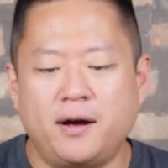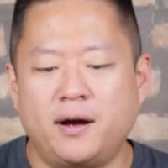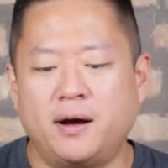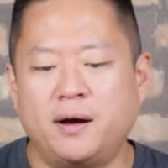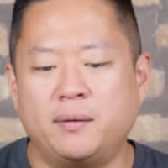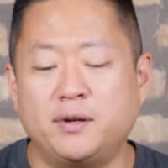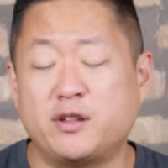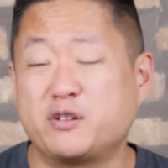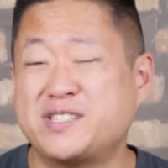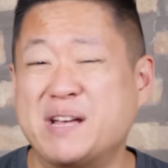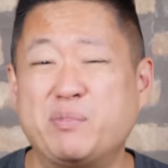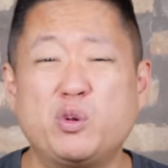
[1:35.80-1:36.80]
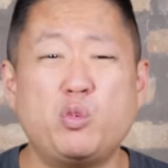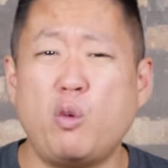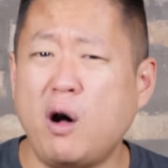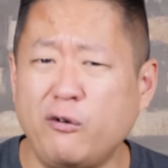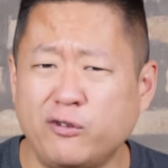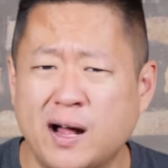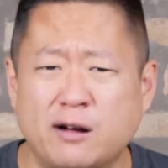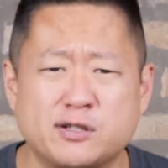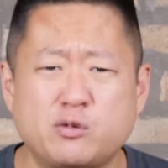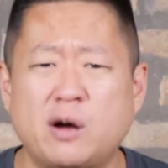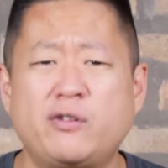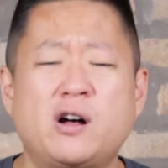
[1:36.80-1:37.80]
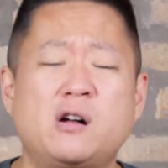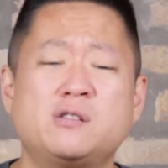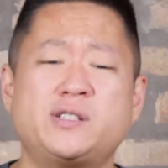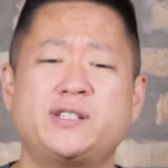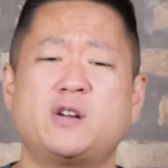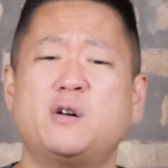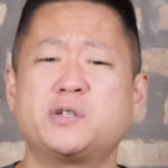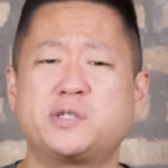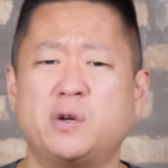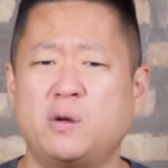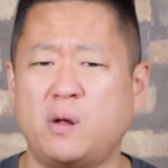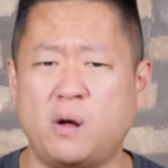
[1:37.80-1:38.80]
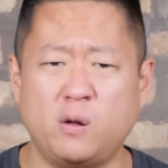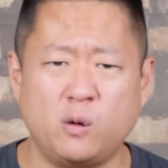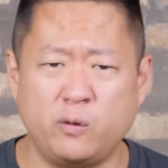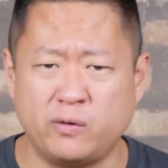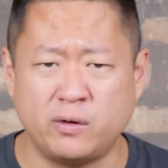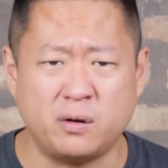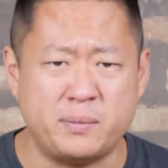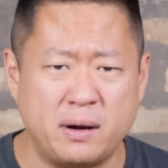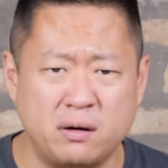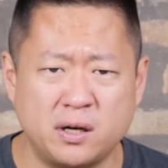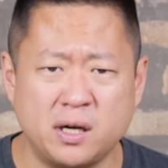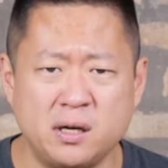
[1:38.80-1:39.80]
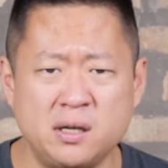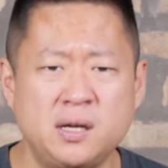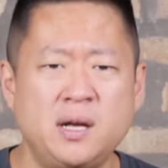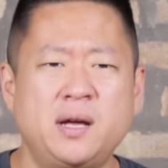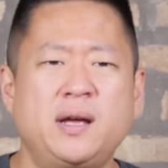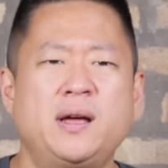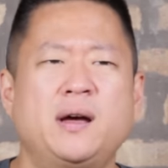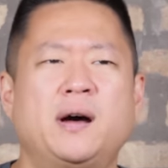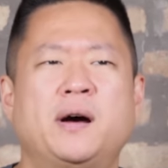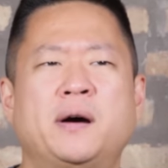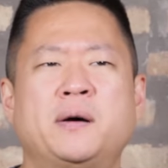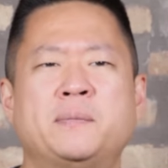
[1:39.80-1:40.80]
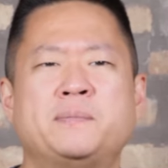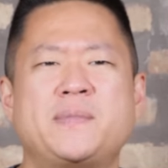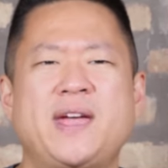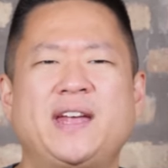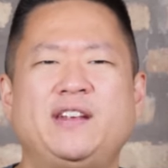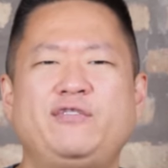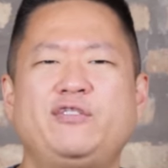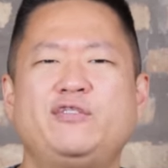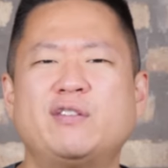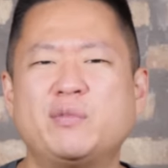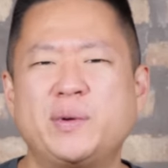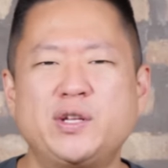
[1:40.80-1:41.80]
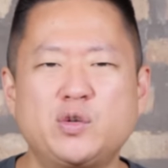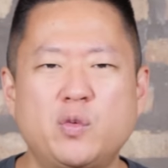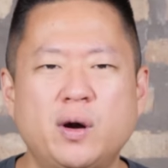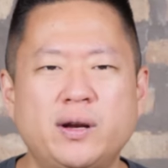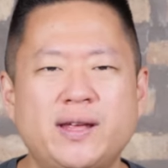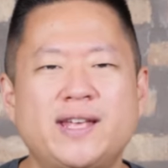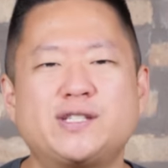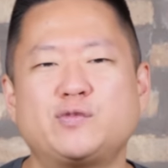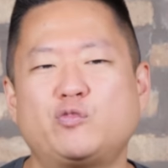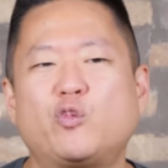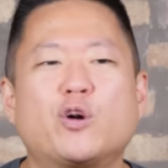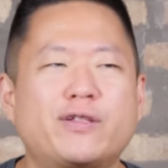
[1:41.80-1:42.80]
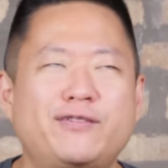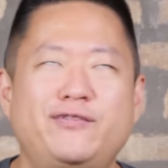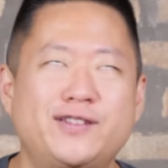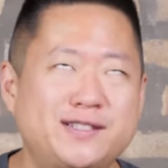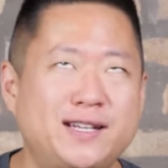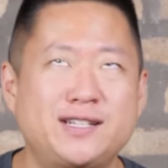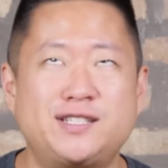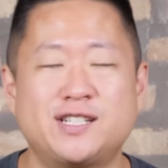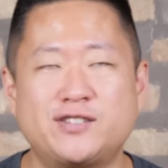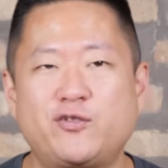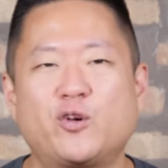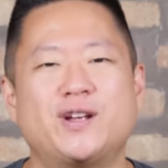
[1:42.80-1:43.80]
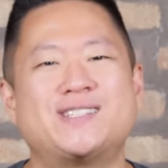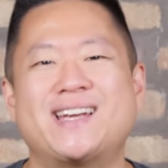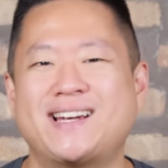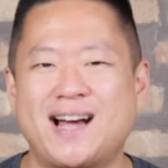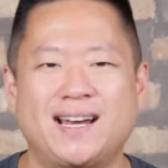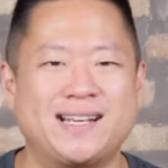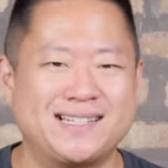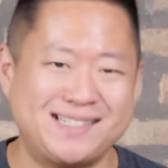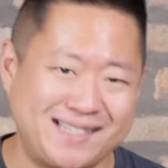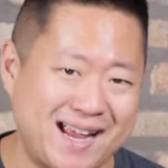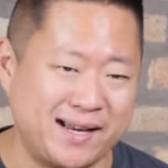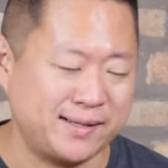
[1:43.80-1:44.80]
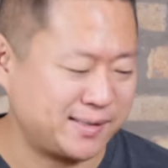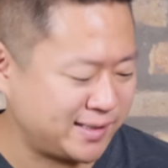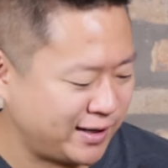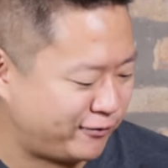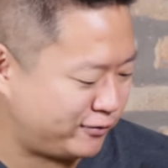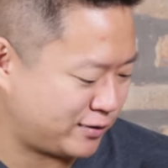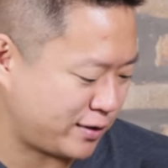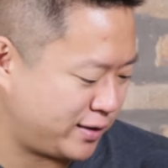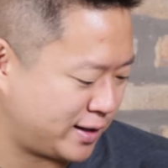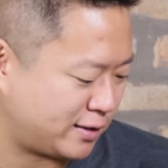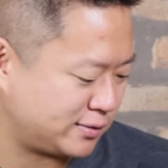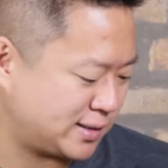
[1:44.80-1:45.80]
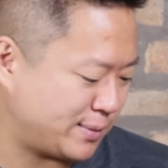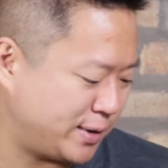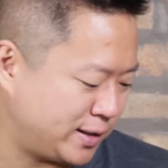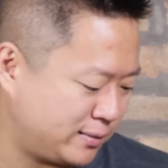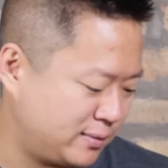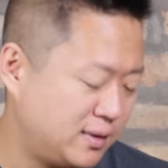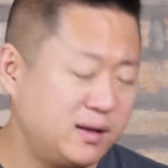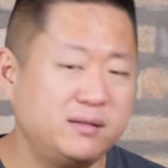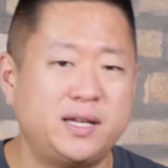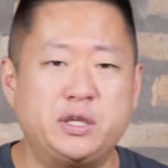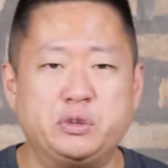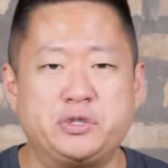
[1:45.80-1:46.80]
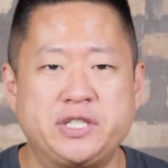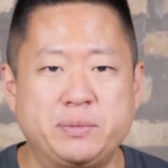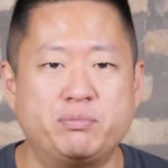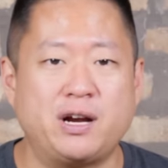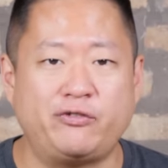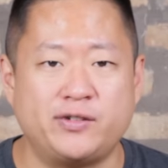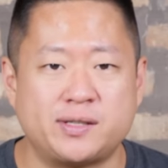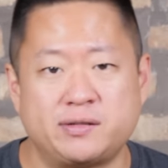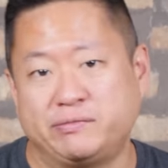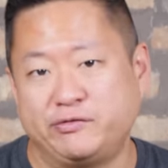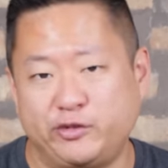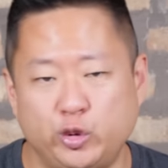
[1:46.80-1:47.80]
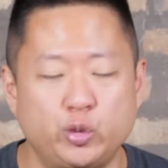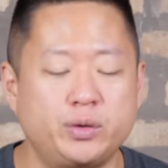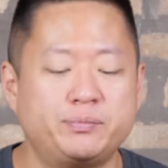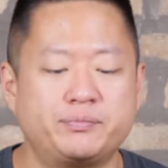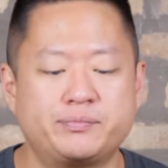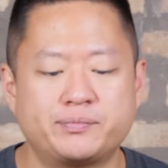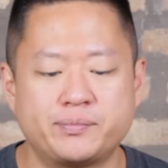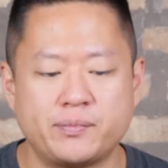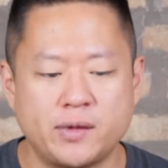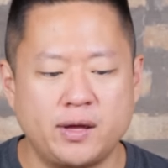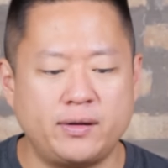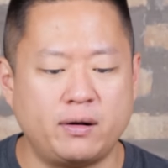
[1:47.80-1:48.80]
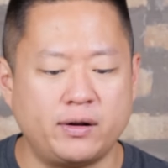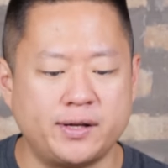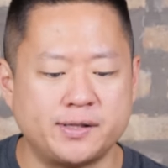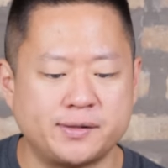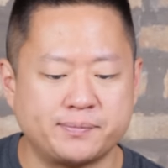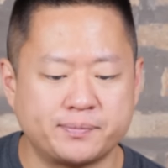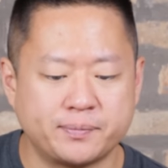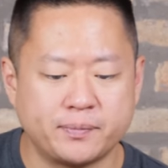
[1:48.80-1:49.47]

Uh, another example, Waffle House. Waffle House is also all over America. Um, and if you've never been to one, it's worth visiting just for its iconic status, if nothing else. I mean, they do cheap breakfast food. There it is.